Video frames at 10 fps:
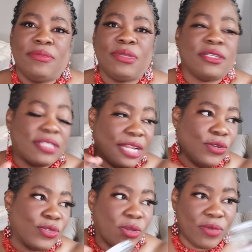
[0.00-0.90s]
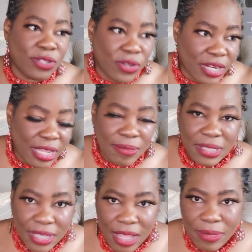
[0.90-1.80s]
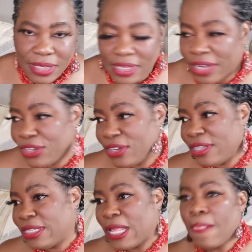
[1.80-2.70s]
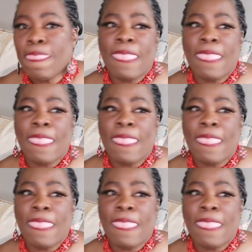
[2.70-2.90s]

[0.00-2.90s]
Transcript: because I know someone's going to come in the comment section and say,